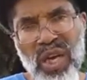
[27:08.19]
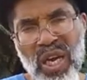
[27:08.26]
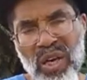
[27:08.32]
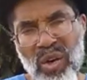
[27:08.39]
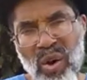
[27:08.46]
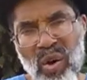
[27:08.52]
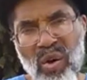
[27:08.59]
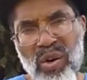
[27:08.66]

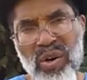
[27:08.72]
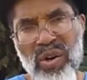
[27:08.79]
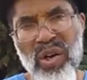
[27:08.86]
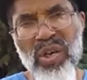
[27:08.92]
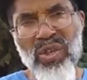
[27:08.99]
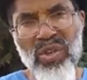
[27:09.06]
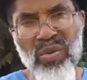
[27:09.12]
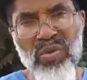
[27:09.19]
in order
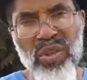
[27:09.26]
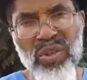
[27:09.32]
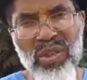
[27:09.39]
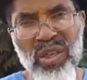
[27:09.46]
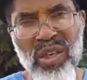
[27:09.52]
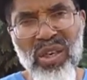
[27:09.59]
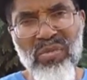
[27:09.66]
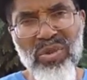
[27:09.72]
to
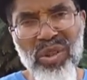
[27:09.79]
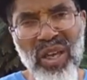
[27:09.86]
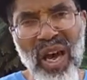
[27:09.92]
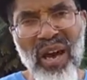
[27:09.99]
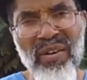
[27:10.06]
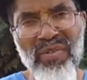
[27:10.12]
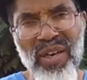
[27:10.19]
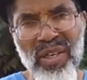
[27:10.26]
receive
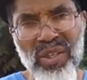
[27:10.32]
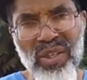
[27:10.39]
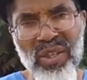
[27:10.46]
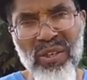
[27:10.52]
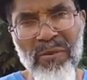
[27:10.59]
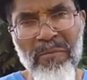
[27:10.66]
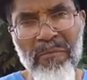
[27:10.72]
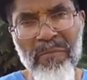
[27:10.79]

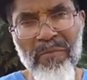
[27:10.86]
salvation